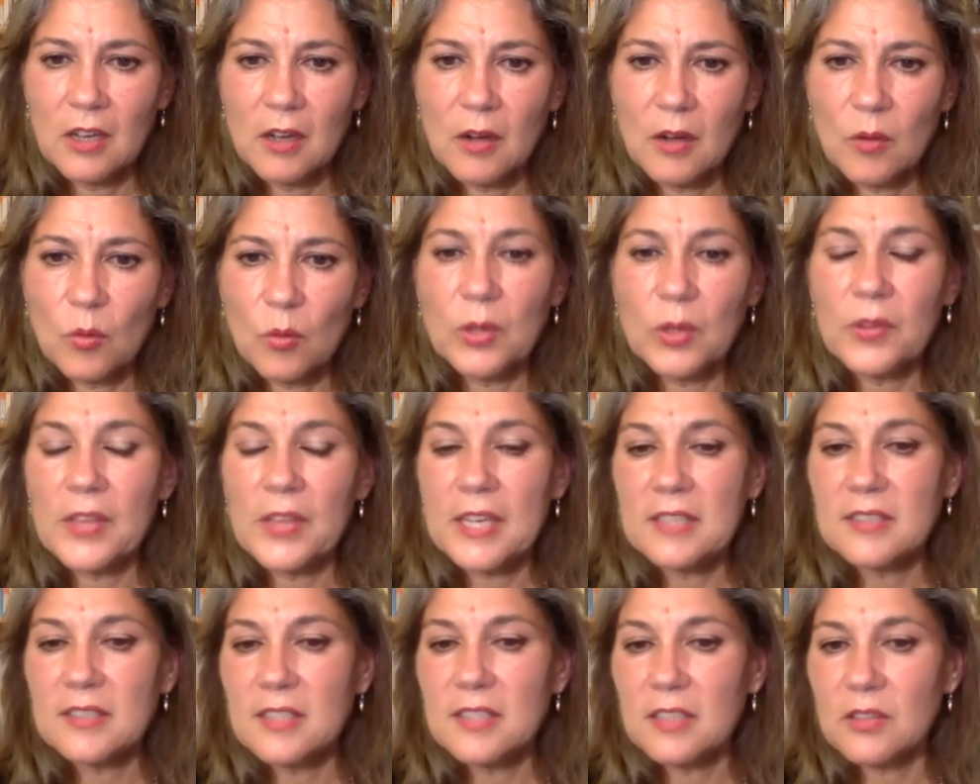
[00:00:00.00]
Will they
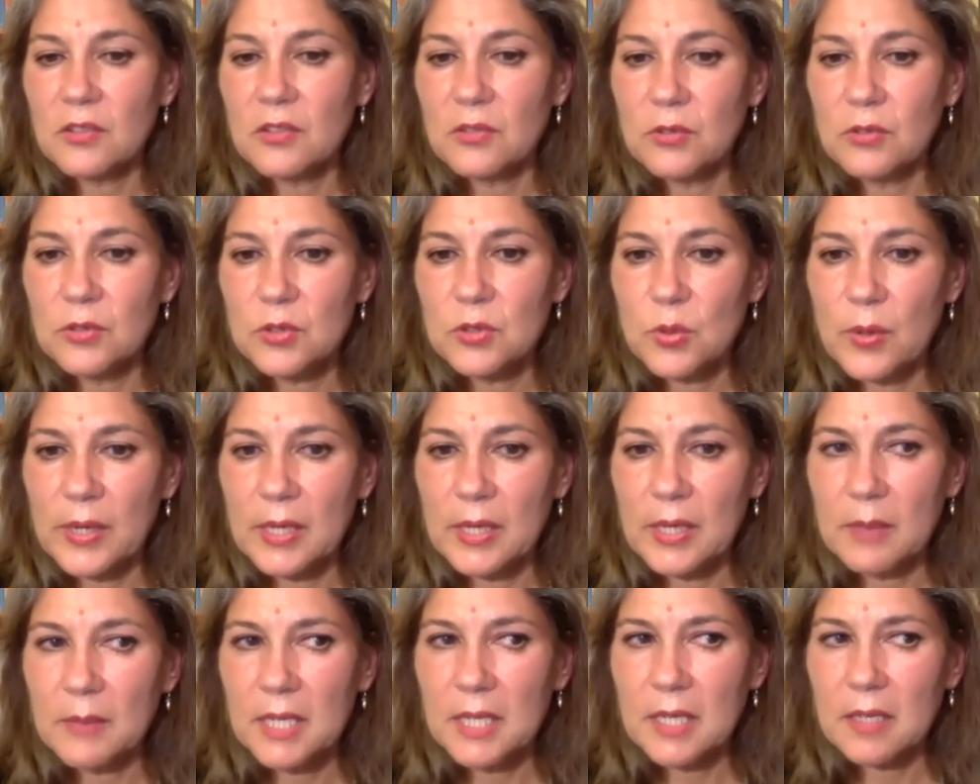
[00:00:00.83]
sit through 20
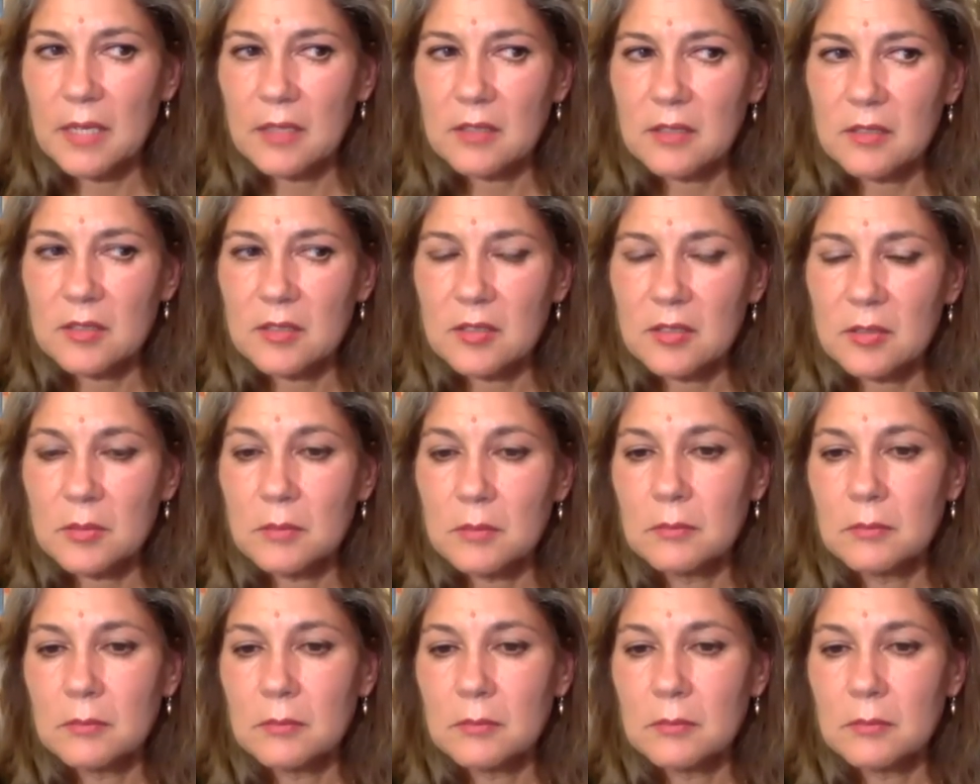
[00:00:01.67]
minutes?